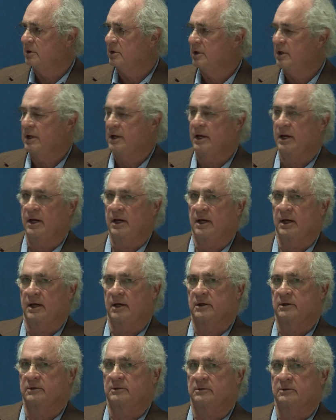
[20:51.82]

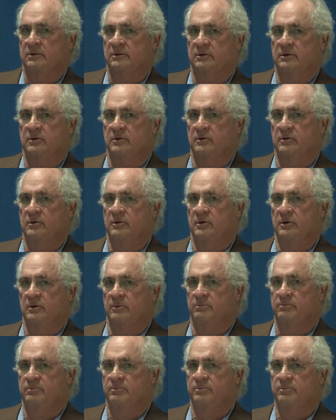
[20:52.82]
and the
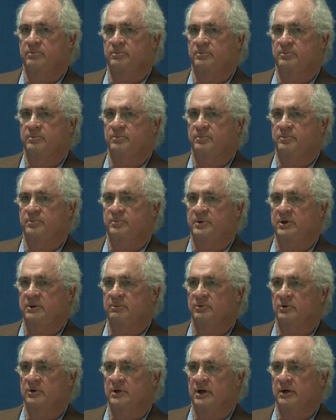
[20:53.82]

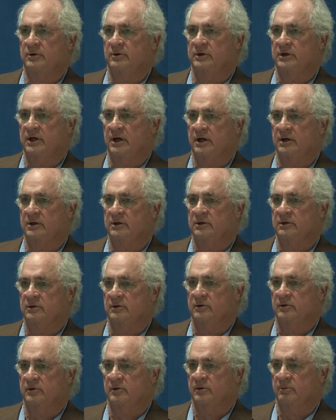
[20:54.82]
people that are getting
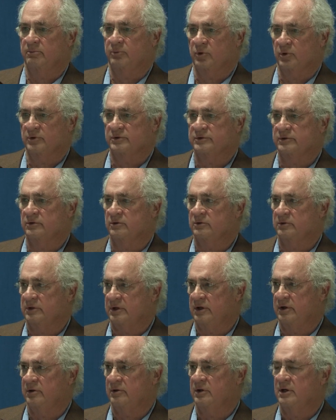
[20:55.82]
the personal care,